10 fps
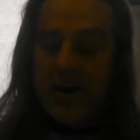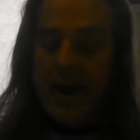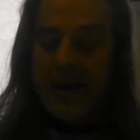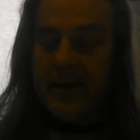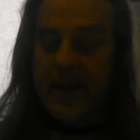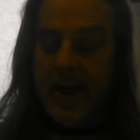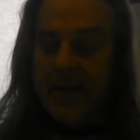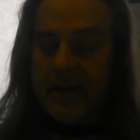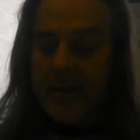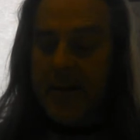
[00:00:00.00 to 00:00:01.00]
19
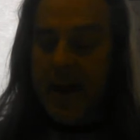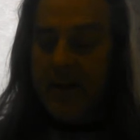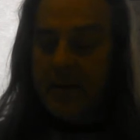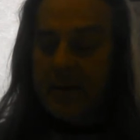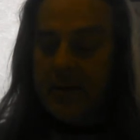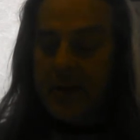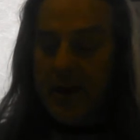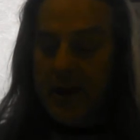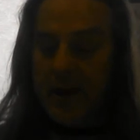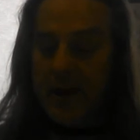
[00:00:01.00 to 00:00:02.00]
asked about
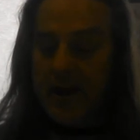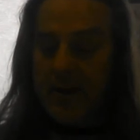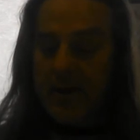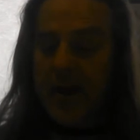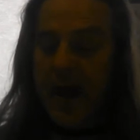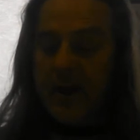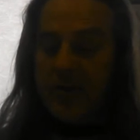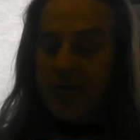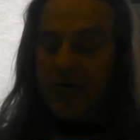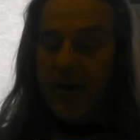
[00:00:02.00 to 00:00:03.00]
the
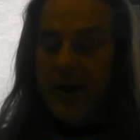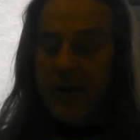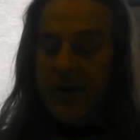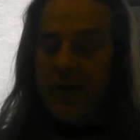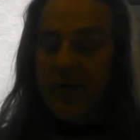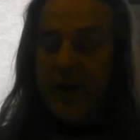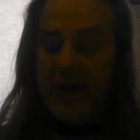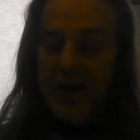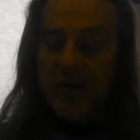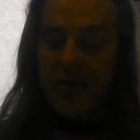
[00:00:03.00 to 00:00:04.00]
concentration of
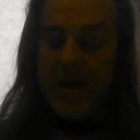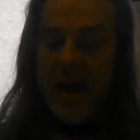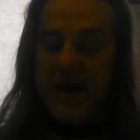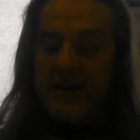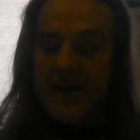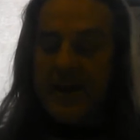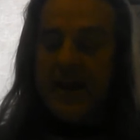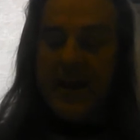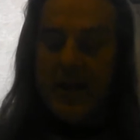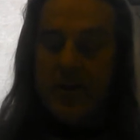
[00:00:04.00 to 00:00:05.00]
each reactant
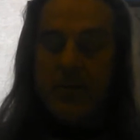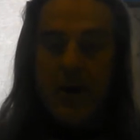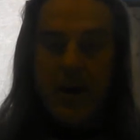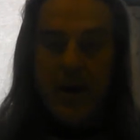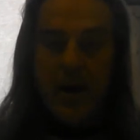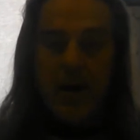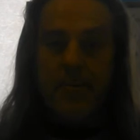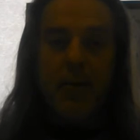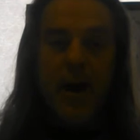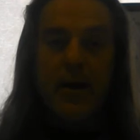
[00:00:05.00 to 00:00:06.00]
and each
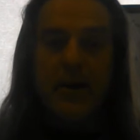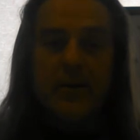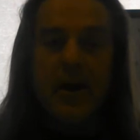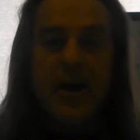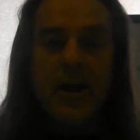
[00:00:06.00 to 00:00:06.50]
product.